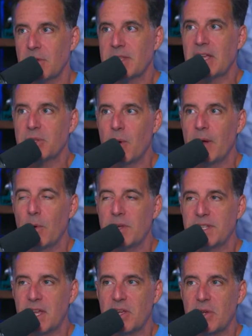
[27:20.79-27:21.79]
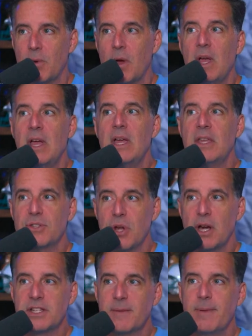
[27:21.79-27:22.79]
That's why I always tell you,
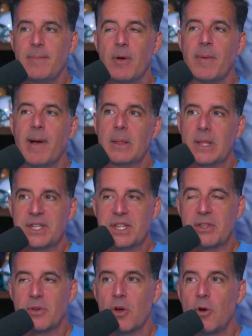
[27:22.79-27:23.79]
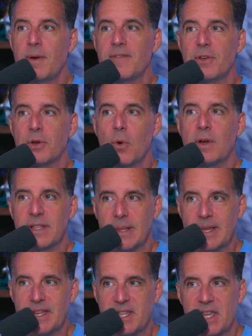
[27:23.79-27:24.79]
talk to people about listing their home. If they're going to
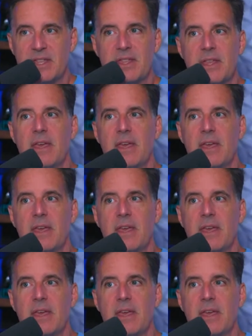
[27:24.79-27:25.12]
list it,